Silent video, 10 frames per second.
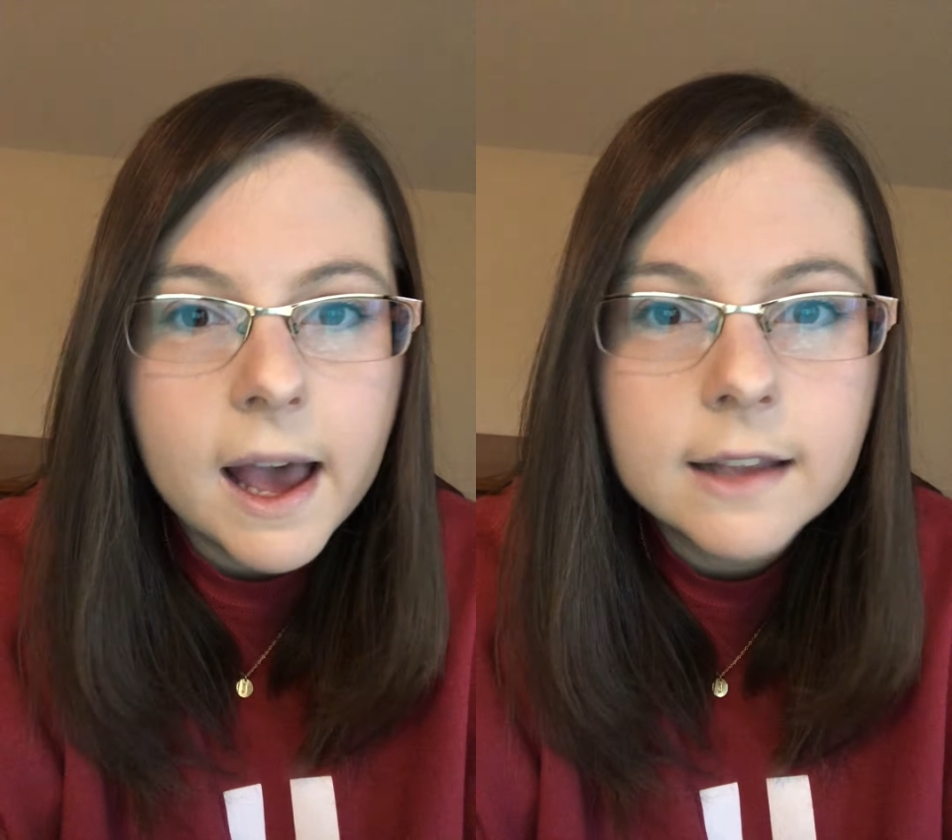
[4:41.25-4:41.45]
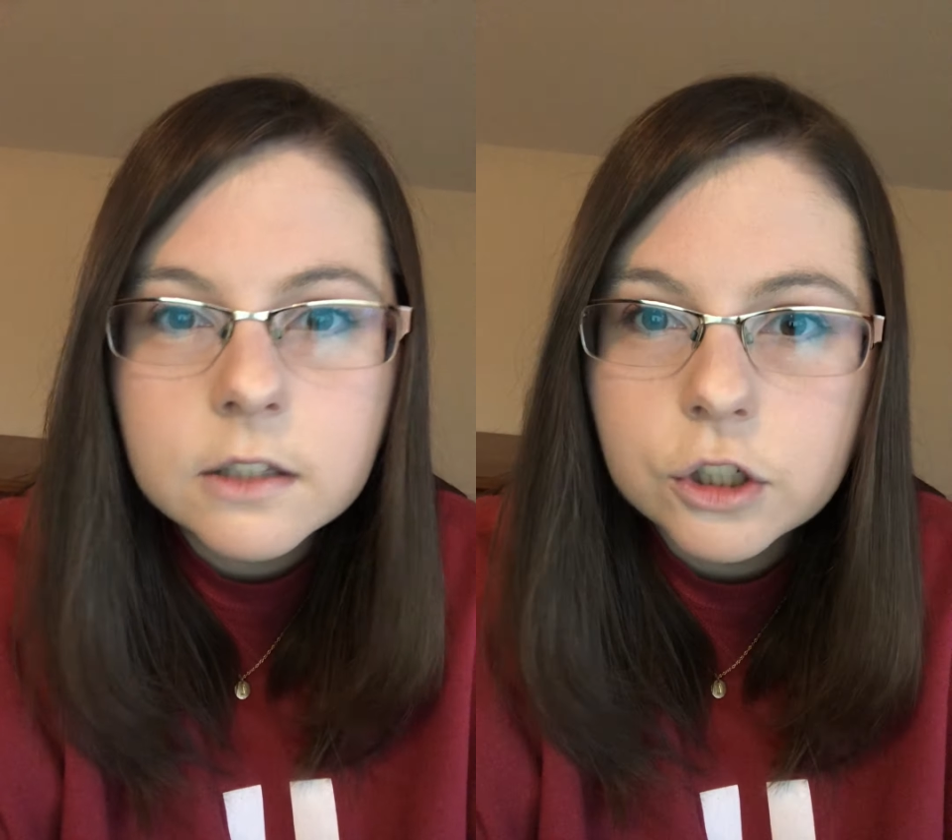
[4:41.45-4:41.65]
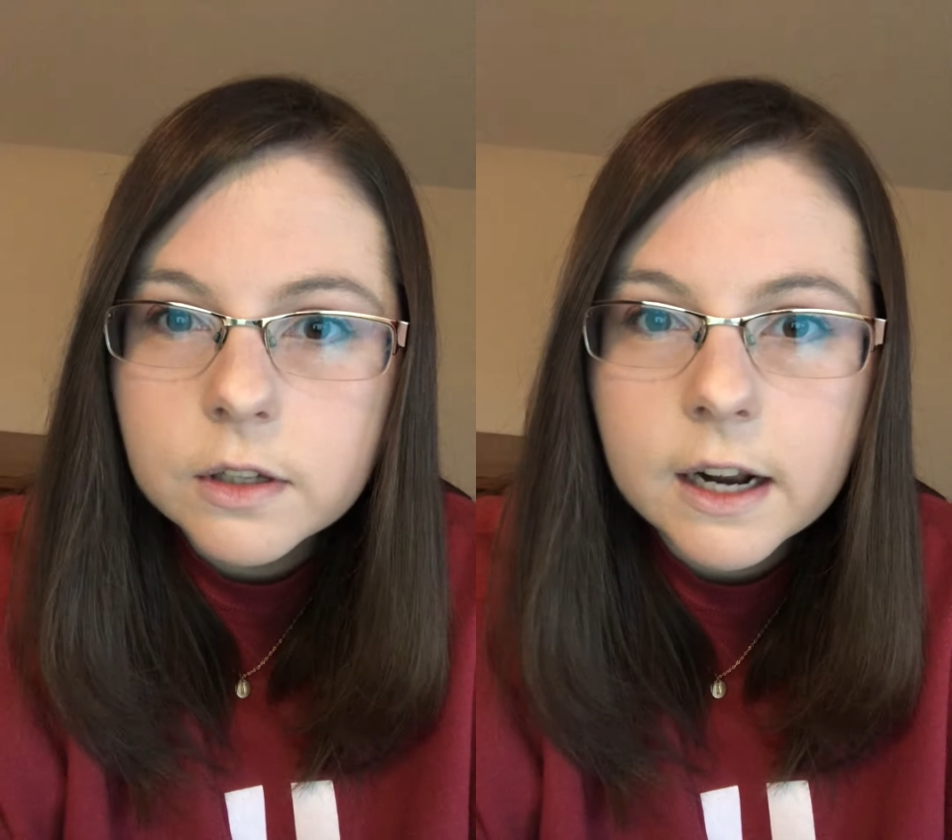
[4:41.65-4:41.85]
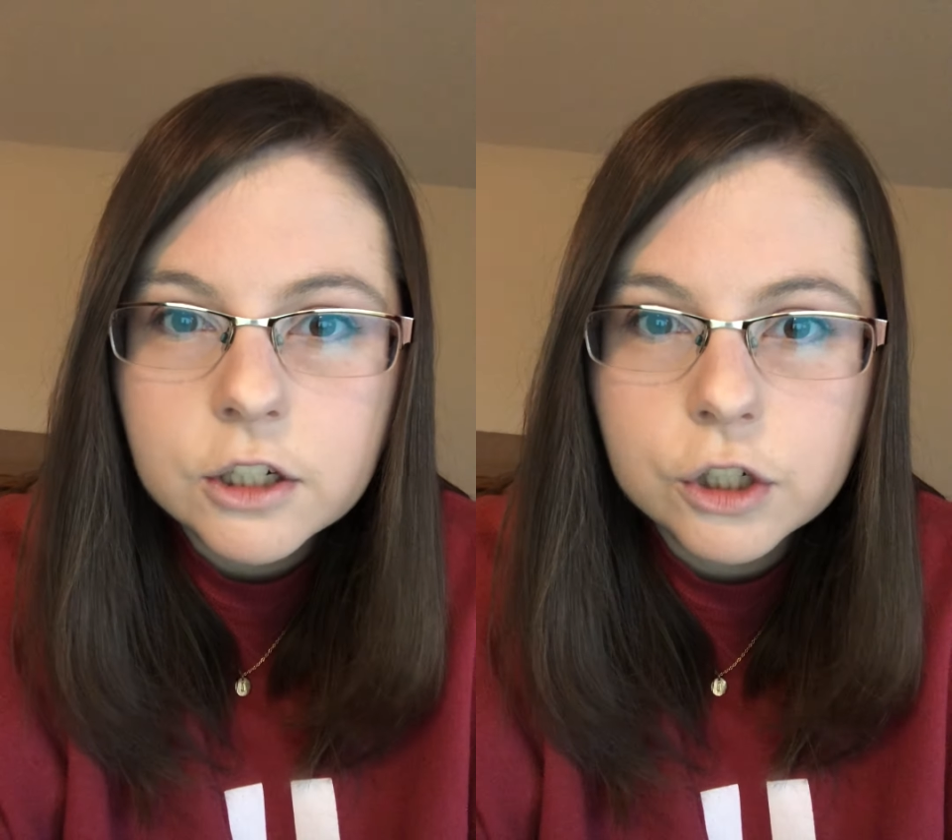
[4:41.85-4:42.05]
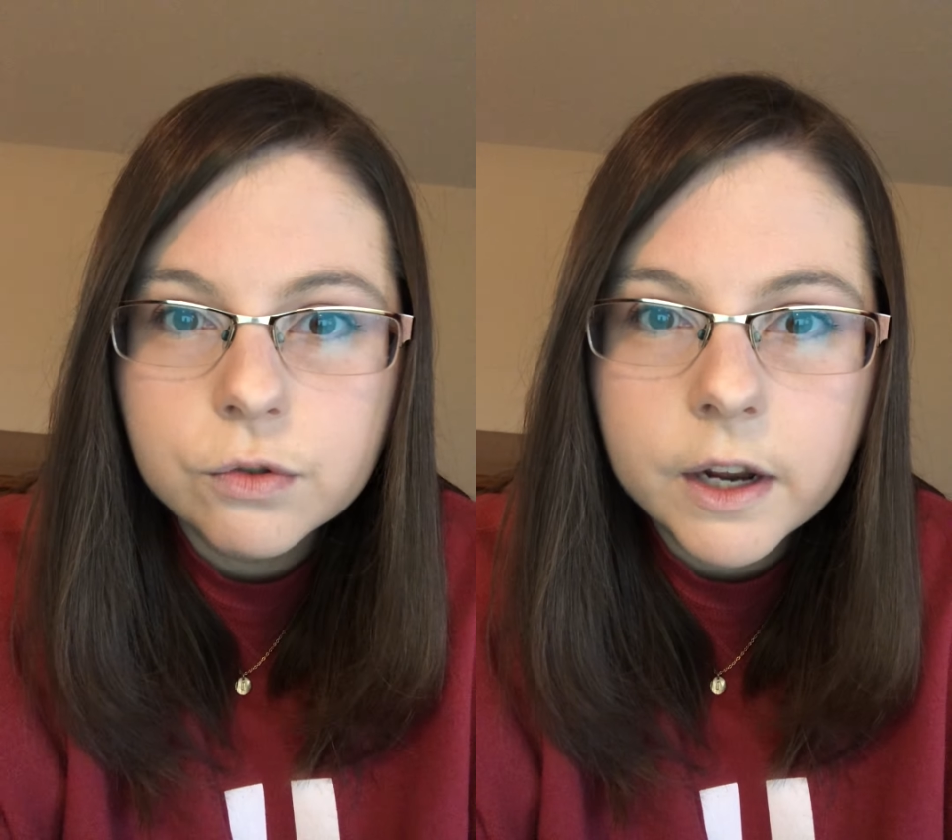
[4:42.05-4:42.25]
passage that I
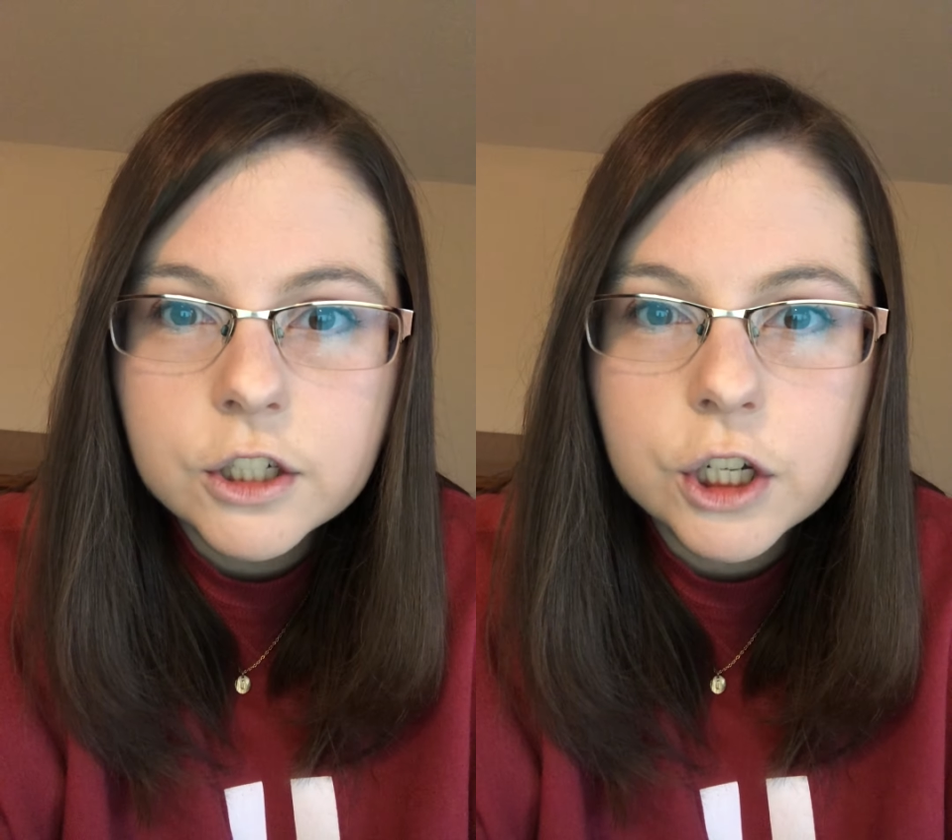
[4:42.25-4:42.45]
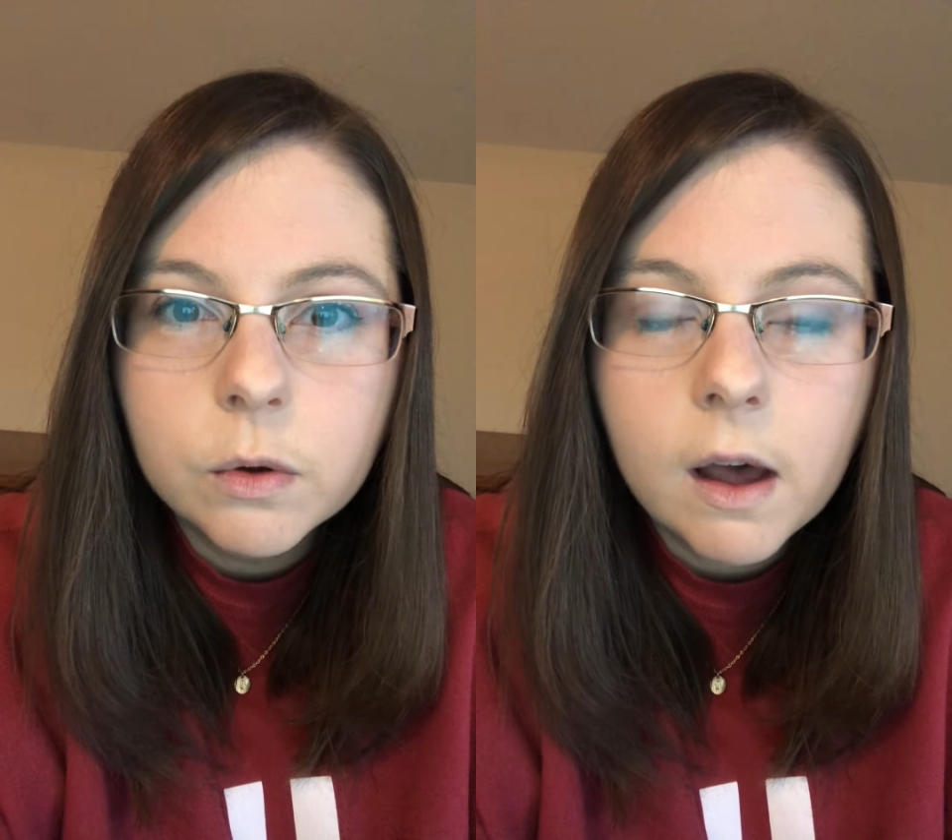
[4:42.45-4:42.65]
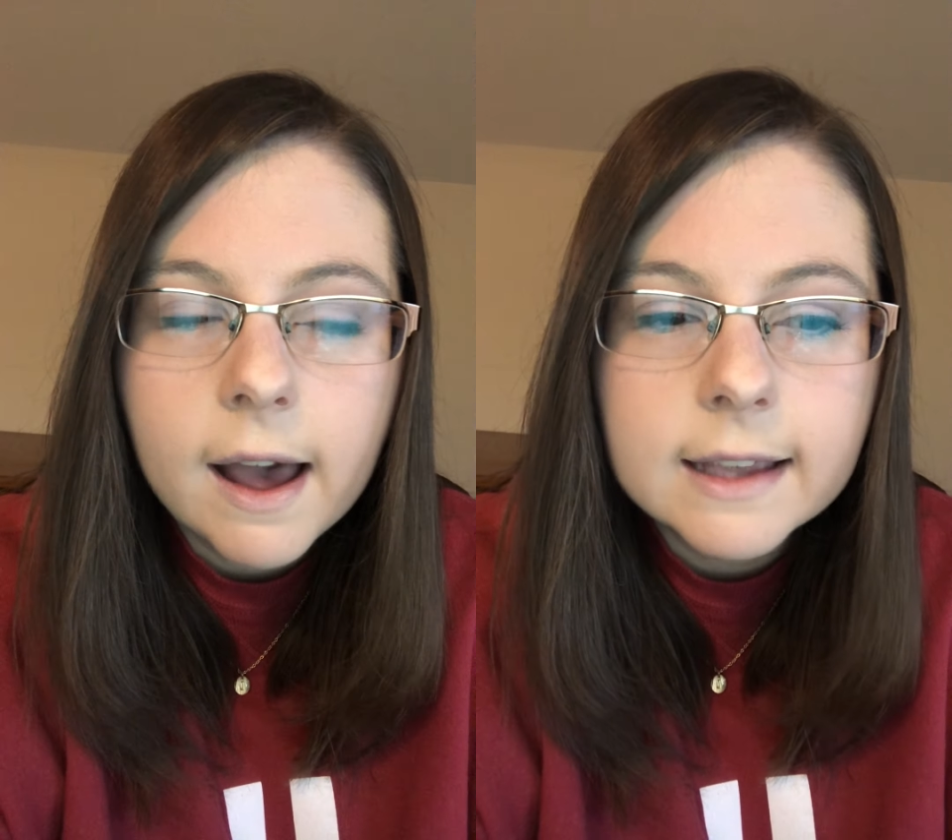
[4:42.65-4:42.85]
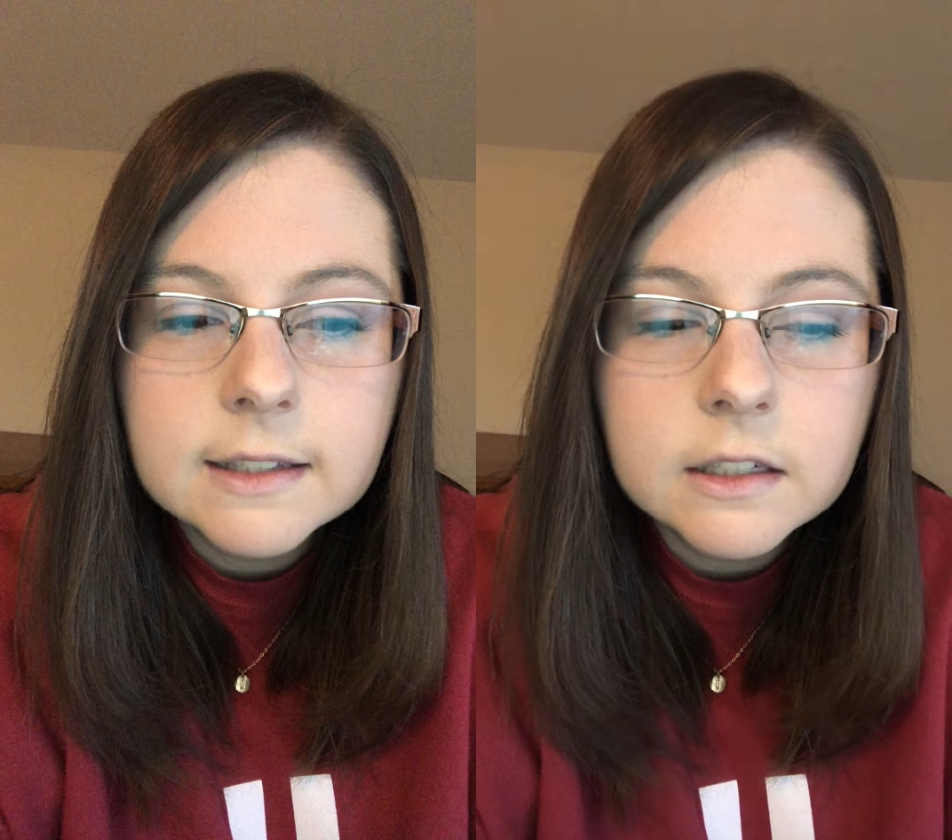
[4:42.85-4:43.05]
just read you guys.